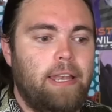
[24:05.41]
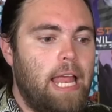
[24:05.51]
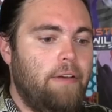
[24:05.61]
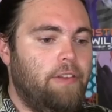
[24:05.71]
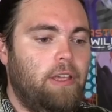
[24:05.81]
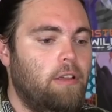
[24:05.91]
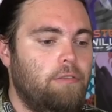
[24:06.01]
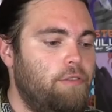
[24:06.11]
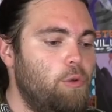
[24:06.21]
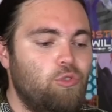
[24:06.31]
I didn't have any
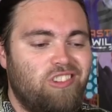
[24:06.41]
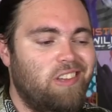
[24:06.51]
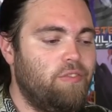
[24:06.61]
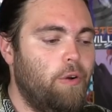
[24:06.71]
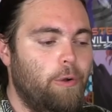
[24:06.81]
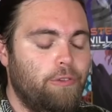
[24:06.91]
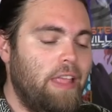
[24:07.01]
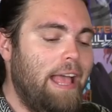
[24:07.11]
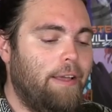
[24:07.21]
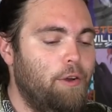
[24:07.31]
confusion as far as
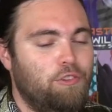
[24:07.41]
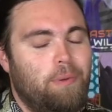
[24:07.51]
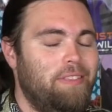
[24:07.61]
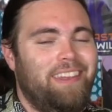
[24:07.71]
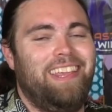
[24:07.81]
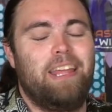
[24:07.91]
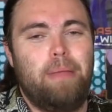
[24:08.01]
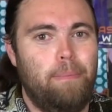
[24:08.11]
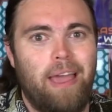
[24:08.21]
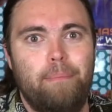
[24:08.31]
that goes, but then again,
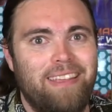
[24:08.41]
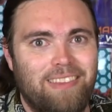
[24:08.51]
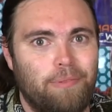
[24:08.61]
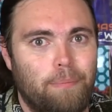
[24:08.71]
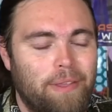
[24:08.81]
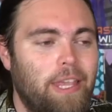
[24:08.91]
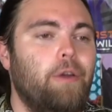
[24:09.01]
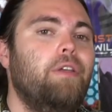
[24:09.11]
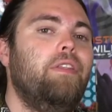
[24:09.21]
maybe I messed up something here.